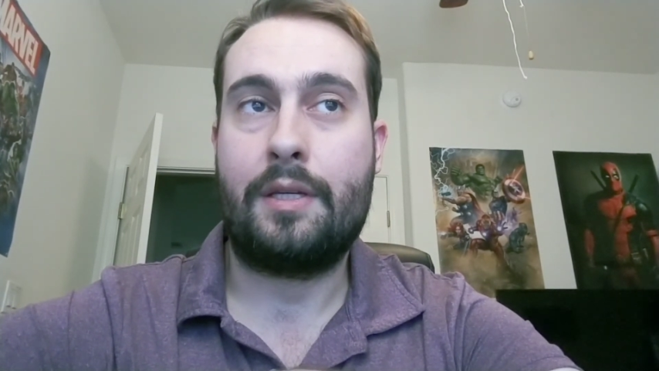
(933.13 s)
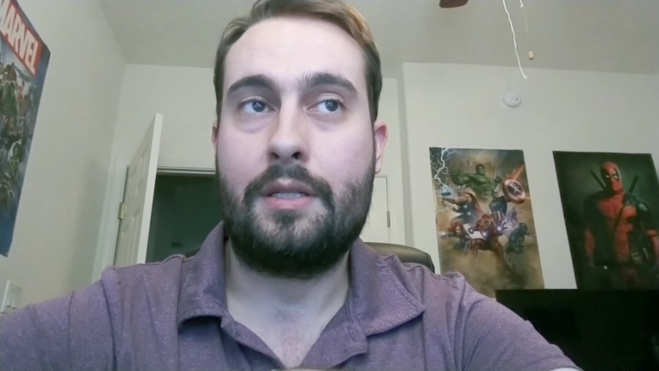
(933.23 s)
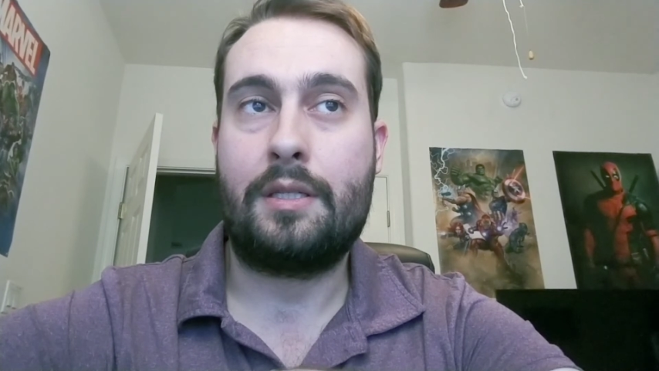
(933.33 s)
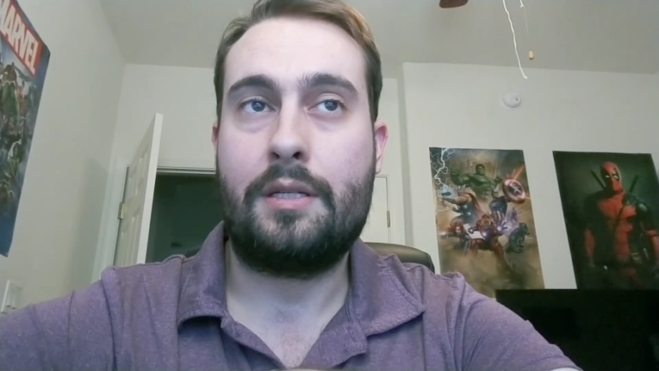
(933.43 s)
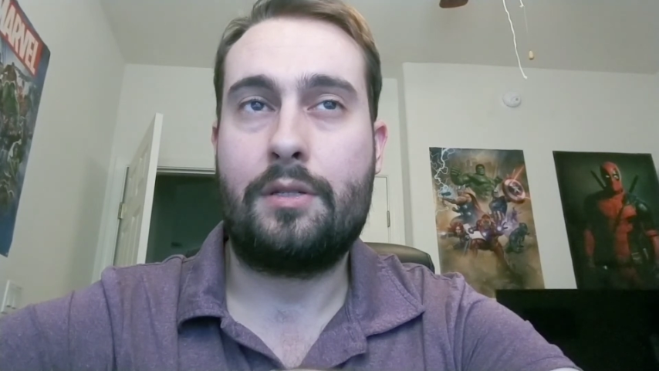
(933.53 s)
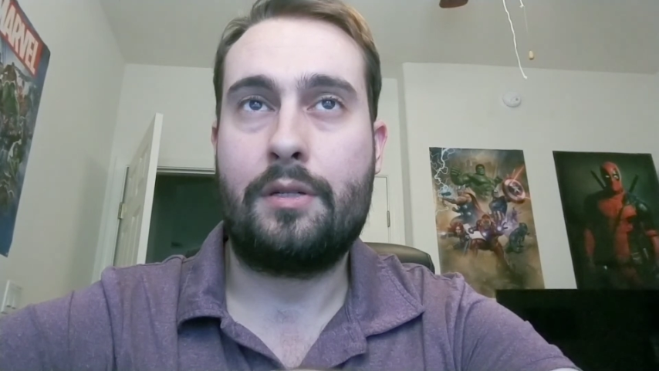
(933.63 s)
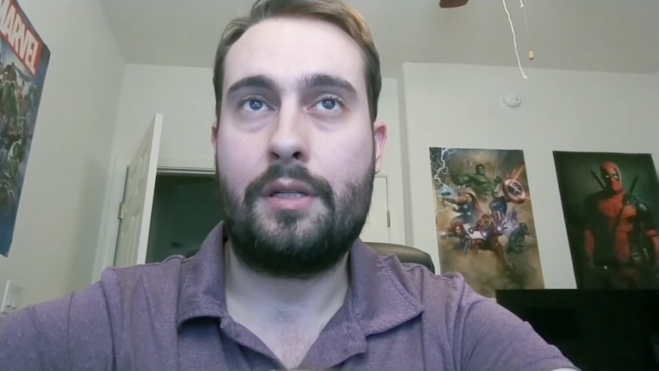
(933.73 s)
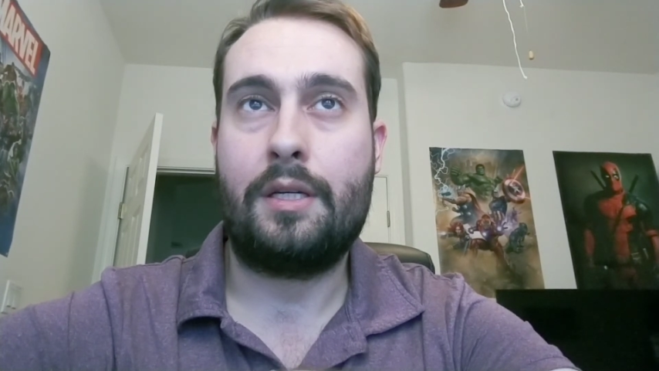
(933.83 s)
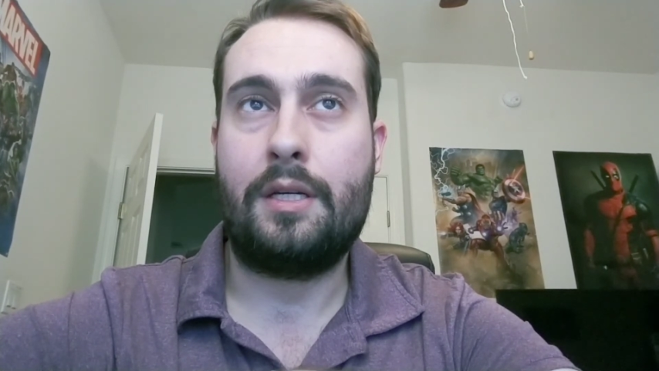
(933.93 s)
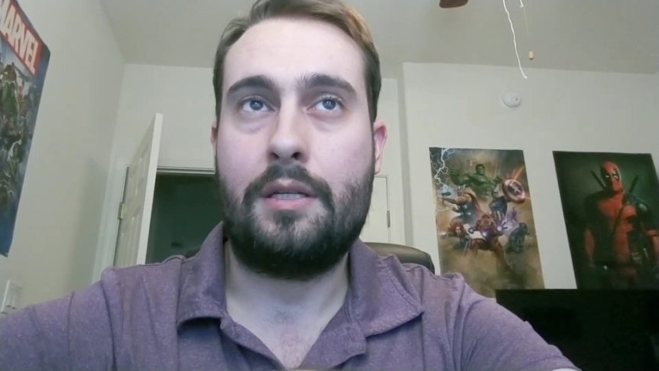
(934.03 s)

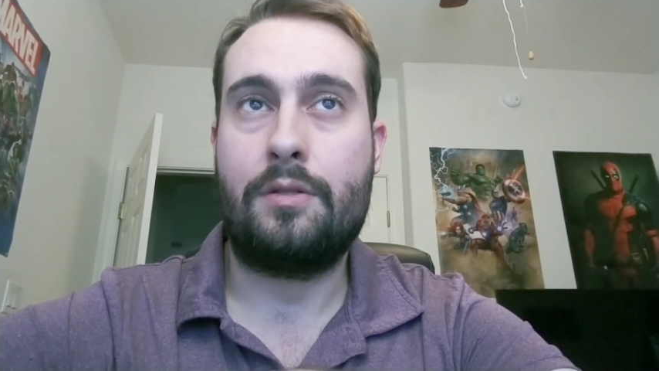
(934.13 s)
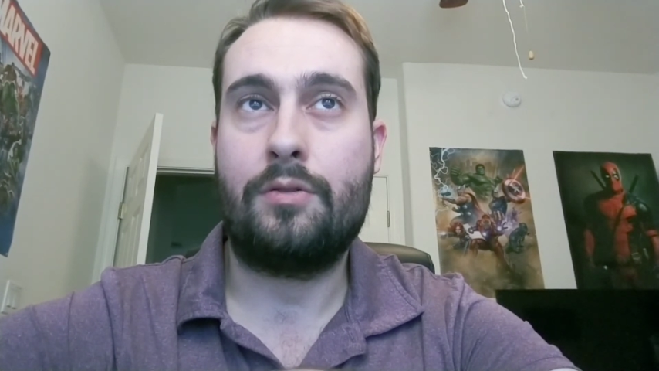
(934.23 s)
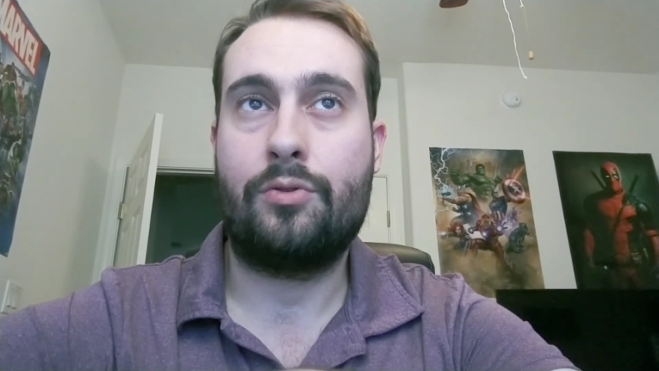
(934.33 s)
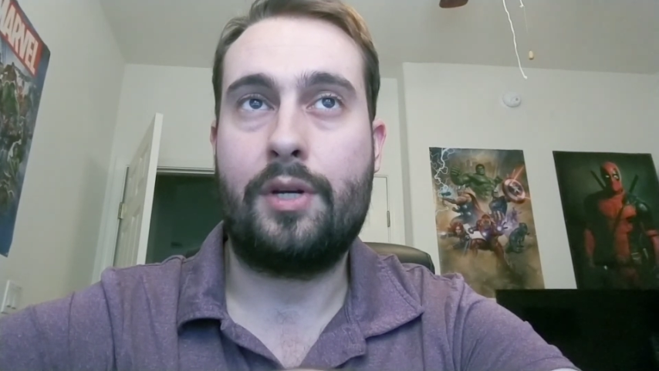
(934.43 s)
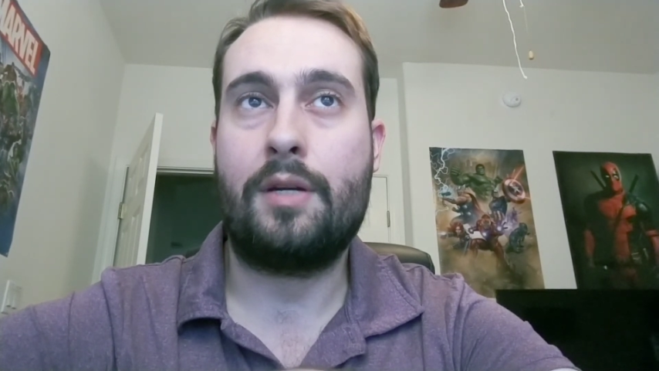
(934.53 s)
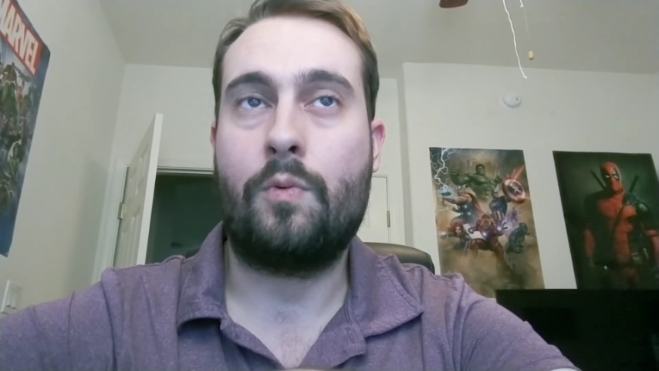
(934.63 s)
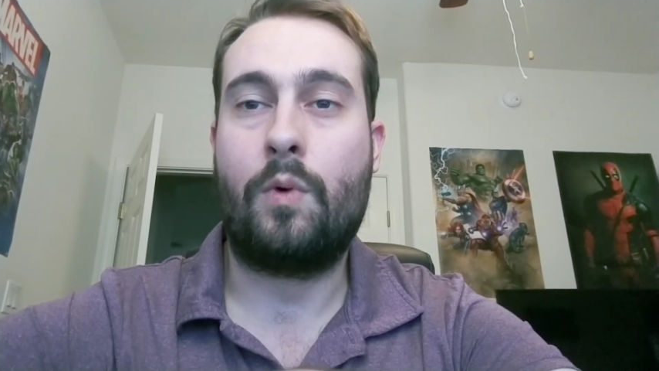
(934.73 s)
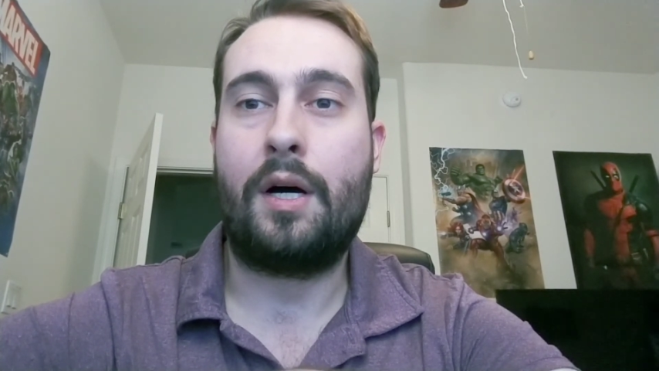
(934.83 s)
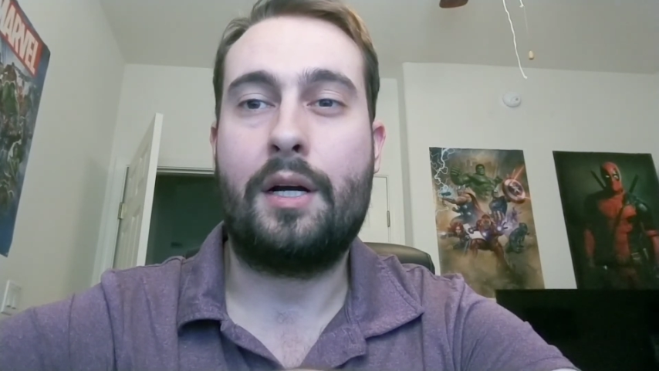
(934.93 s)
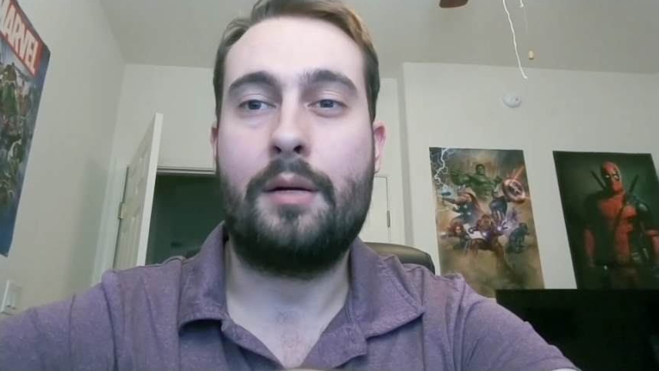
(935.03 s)
essentially drink
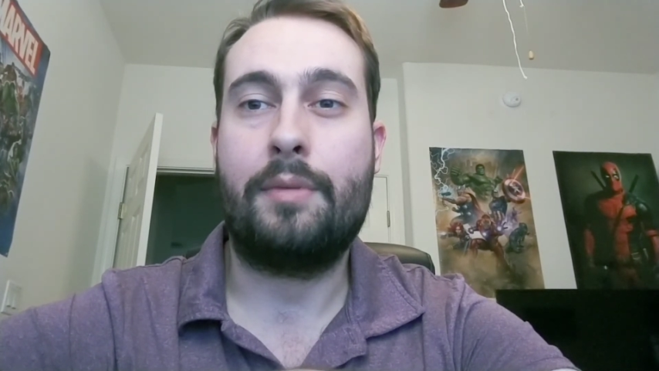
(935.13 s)
water